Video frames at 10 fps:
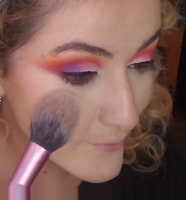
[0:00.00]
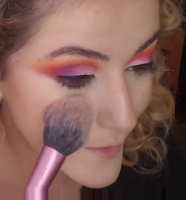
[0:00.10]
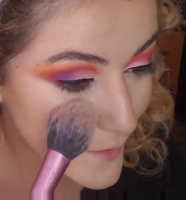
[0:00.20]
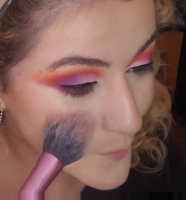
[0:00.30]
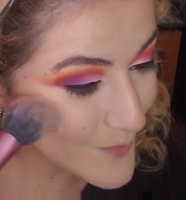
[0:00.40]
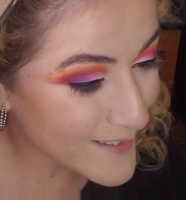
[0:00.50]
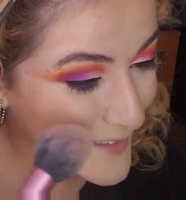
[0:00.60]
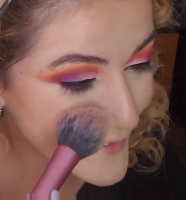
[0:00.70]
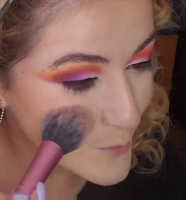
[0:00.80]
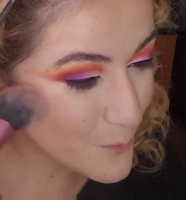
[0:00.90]
And I'm doing
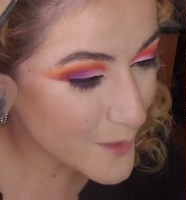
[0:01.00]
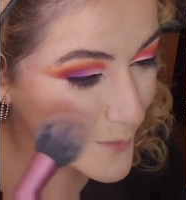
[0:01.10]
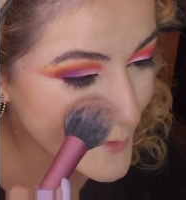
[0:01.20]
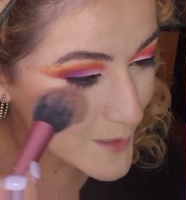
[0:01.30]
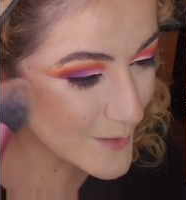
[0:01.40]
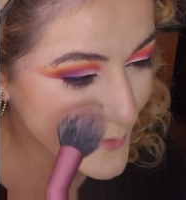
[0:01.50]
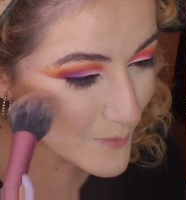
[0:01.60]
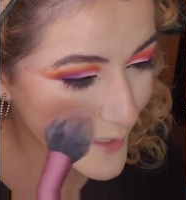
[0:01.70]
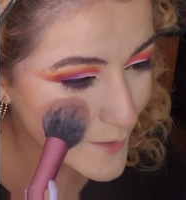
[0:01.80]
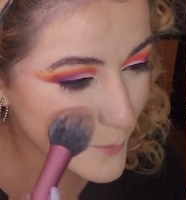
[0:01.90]
like a swooping motion to
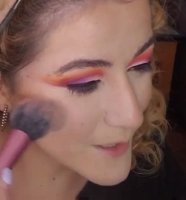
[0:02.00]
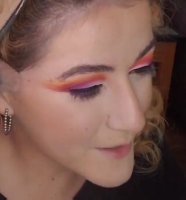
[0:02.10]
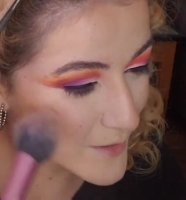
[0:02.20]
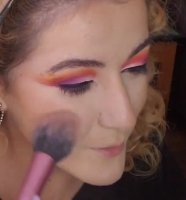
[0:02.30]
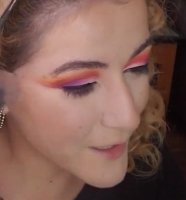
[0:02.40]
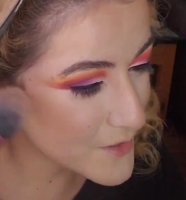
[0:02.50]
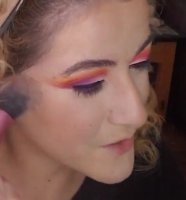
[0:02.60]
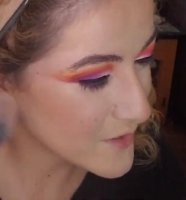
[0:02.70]
apply the blush.